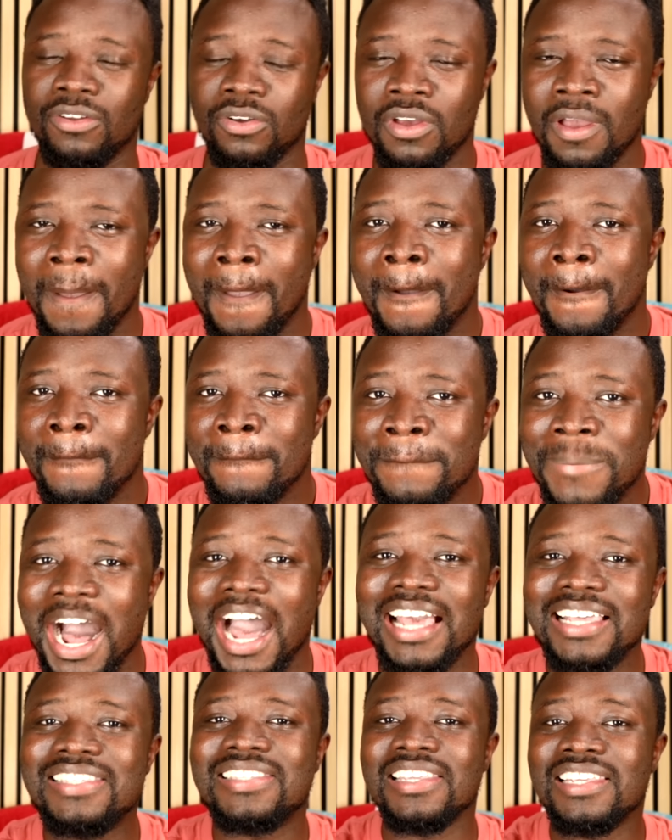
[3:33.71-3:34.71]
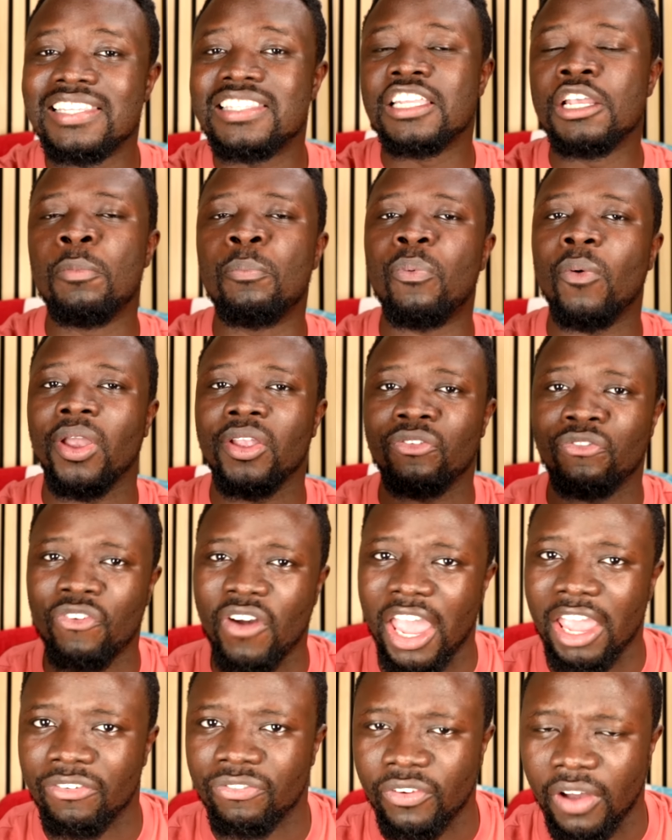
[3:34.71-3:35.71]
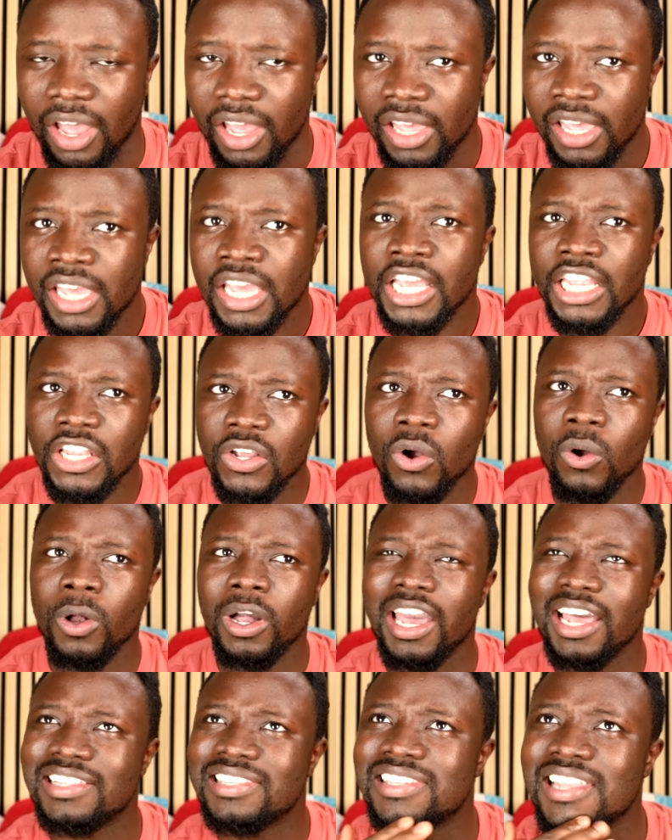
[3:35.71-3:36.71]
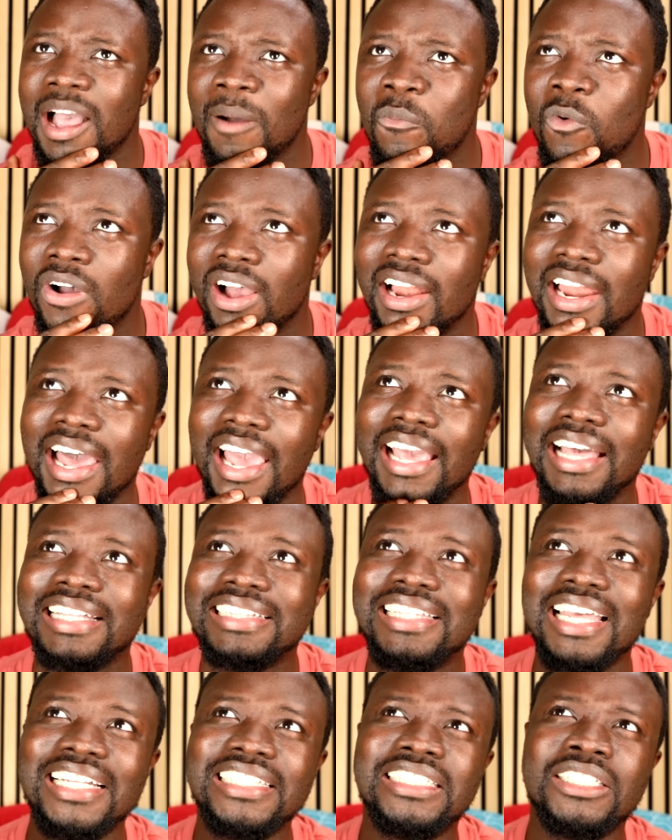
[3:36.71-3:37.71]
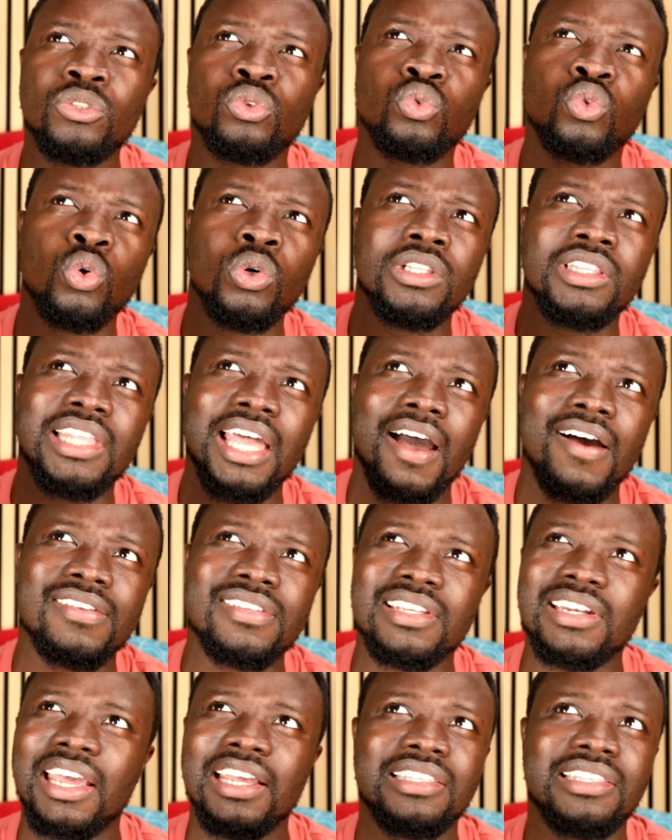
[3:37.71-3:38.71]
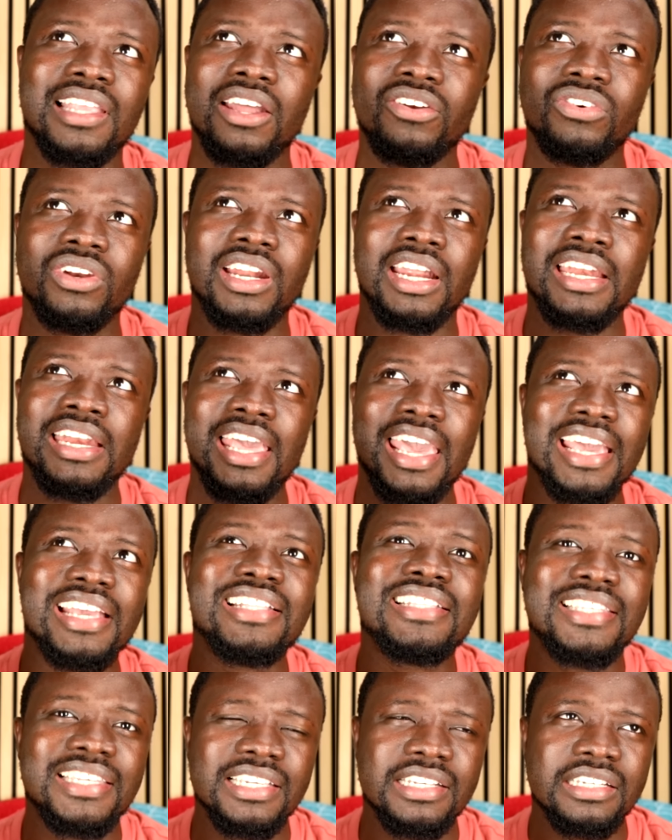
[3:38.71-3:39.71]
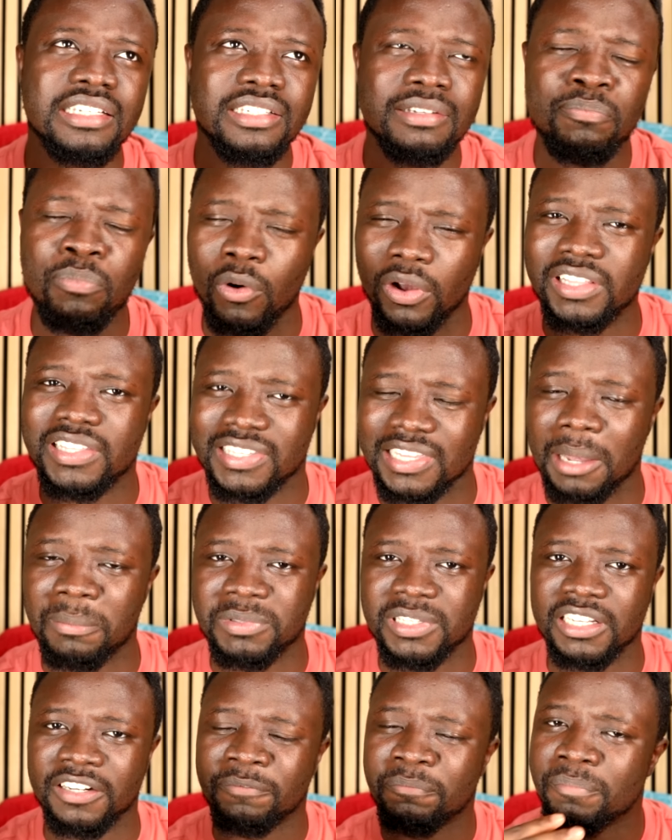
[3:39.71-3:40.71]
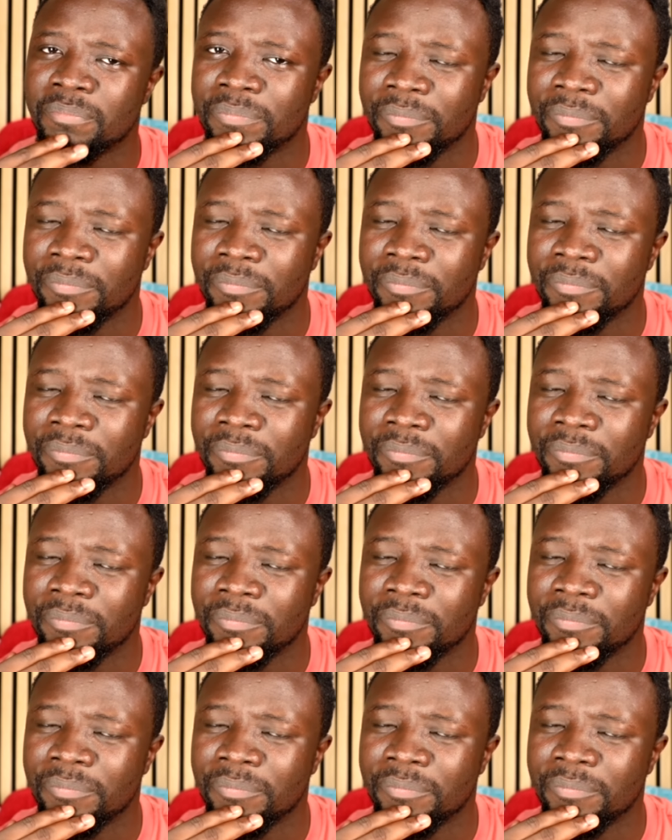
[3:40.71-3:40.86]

no, by 16.5. You'll get somewhere like 32,818 point something.